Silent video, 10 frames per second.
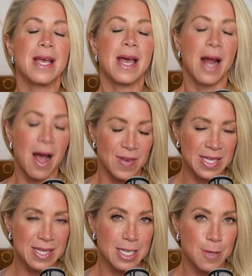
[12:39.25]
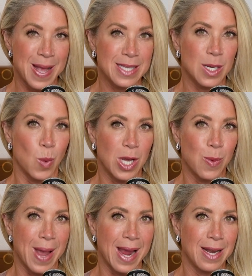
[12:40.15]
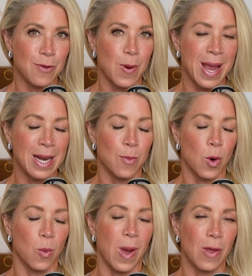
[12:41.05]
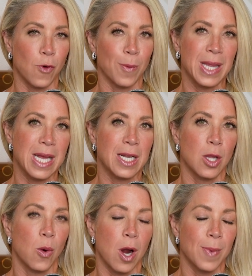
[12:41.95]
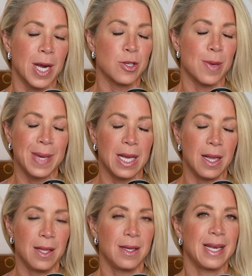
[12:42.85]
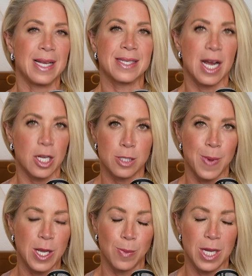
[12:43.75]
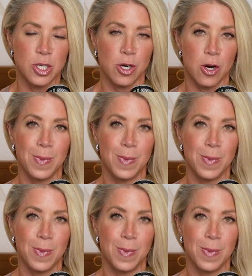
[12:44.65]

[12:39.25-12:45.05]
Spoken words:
And obviously it depends on what you ate. If you ate a more well-formulated low carbohydrate meal, it's not going to spike your blood sugar.